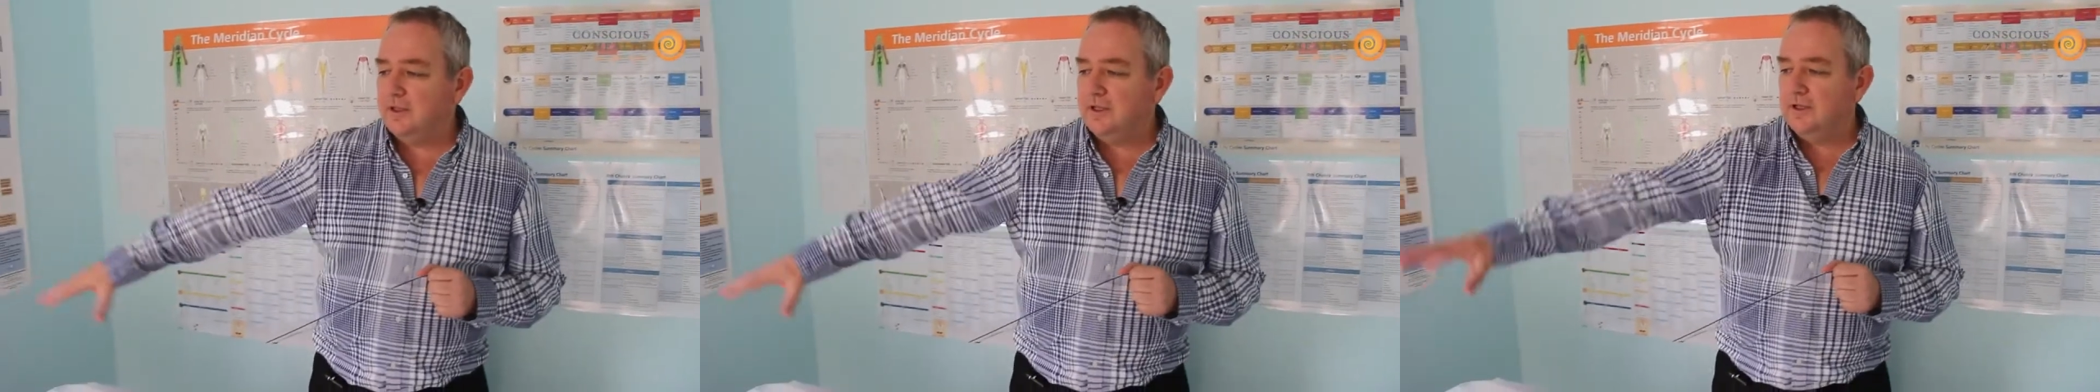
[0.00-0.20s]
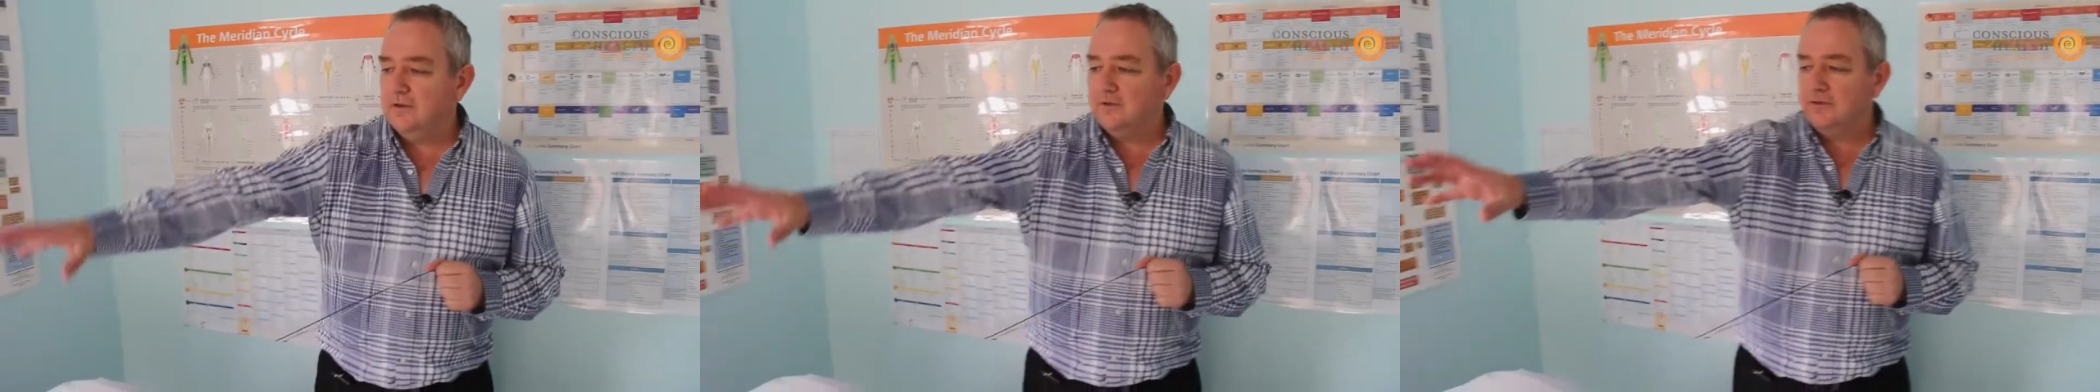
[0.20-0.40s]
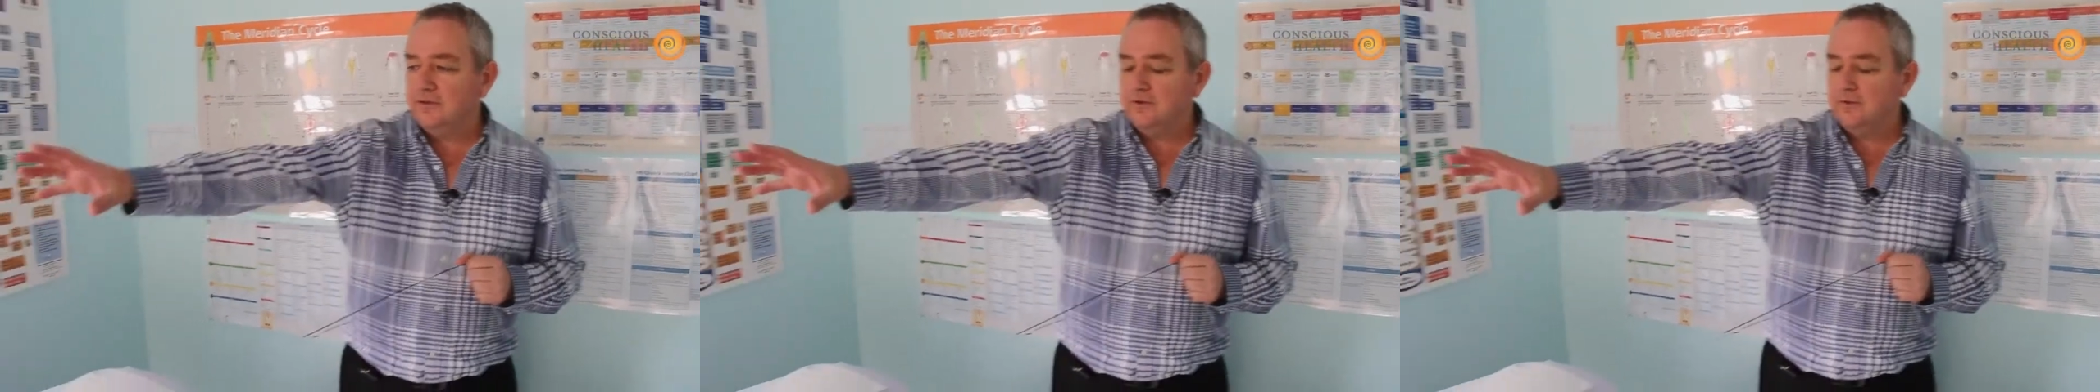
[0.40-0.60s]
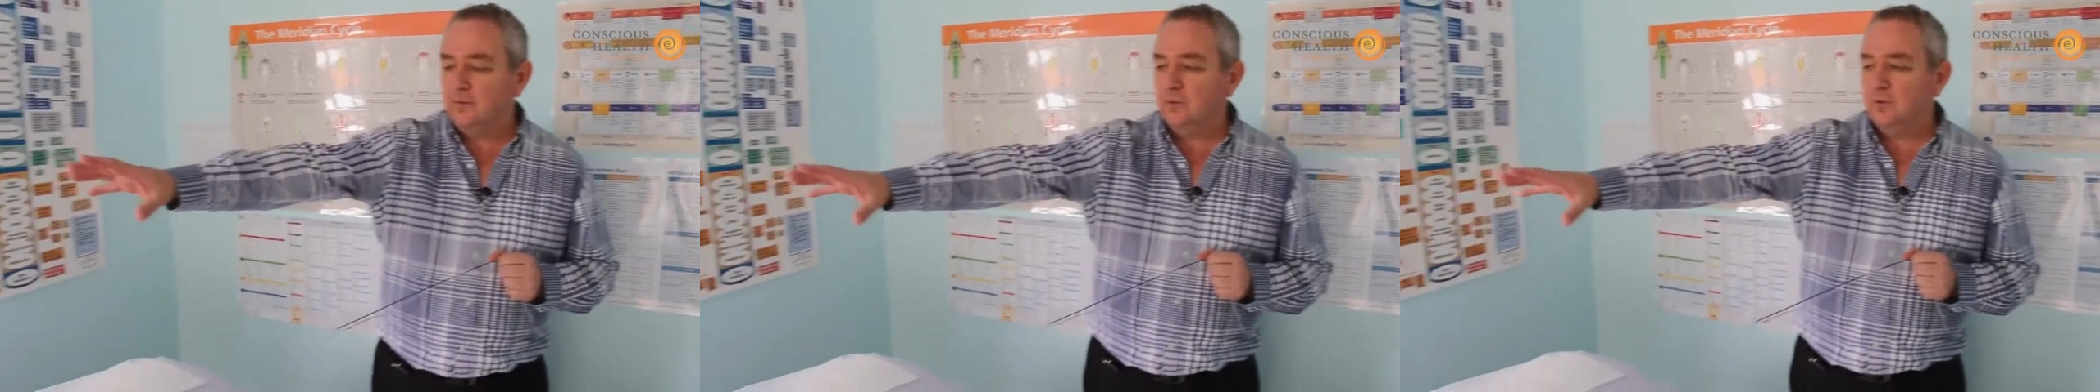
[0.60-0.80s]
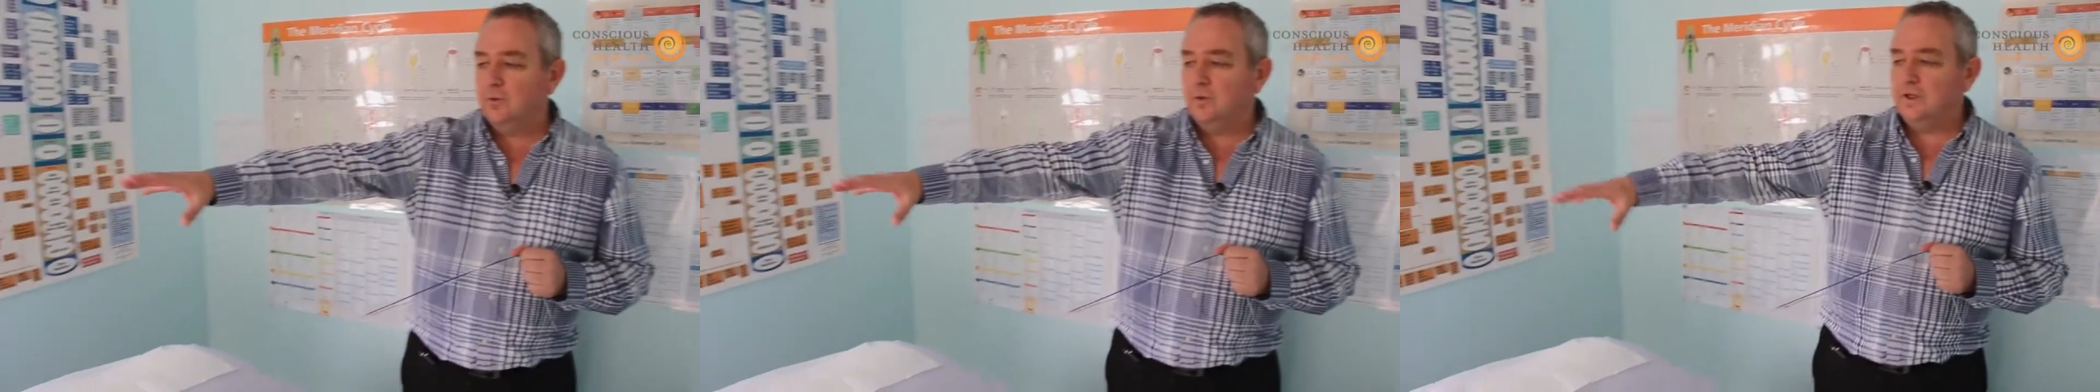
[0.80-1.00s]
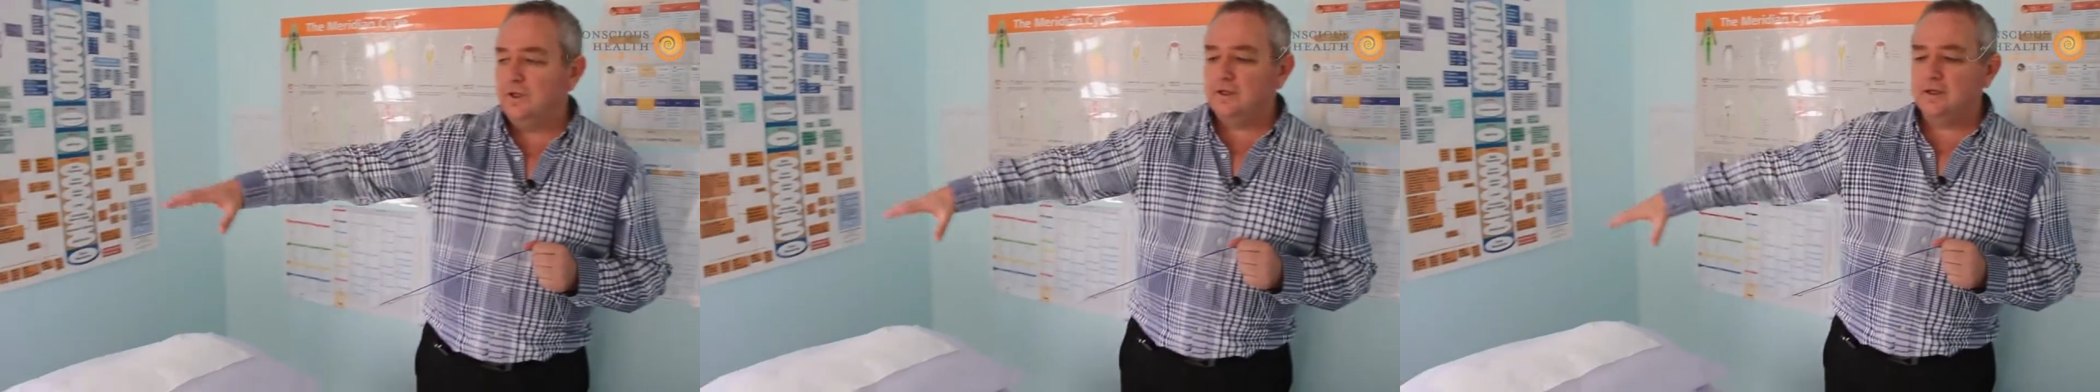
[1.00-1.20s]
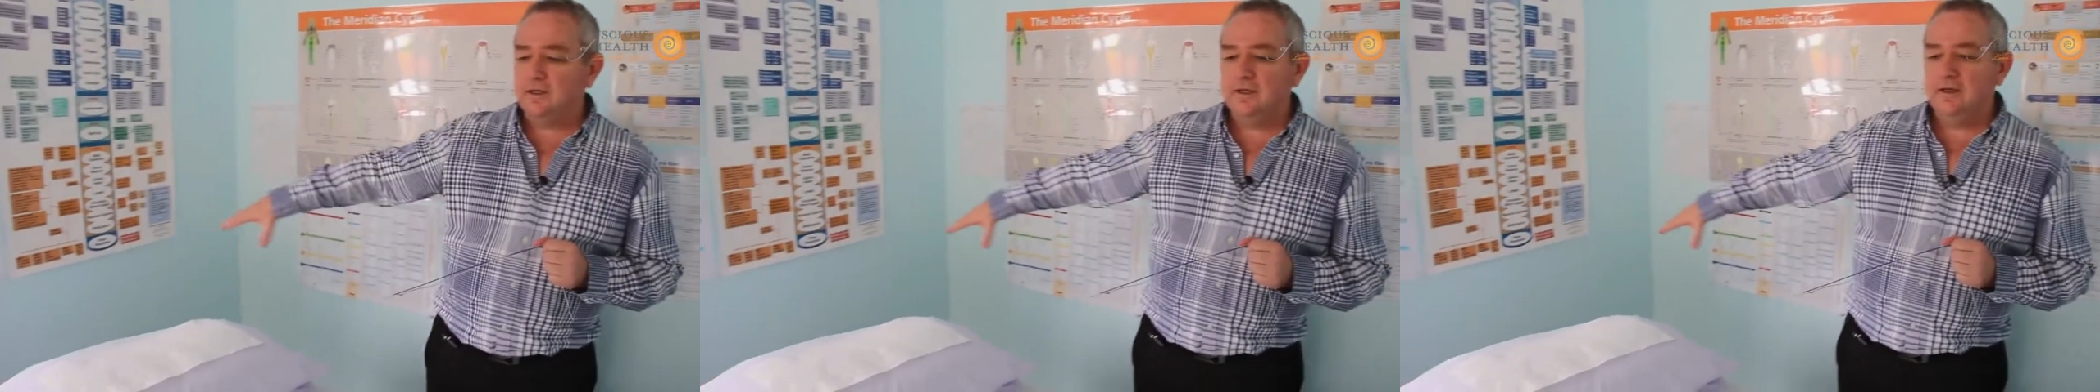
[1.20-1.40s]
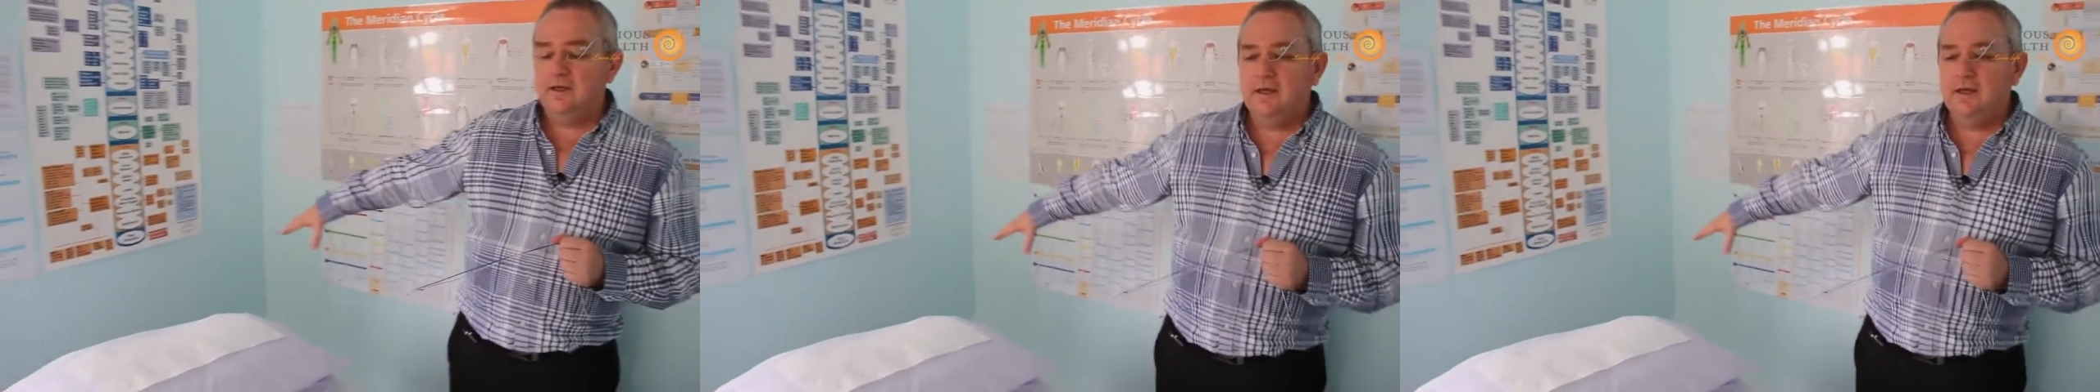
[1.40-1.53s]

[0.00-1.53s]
against this wall here,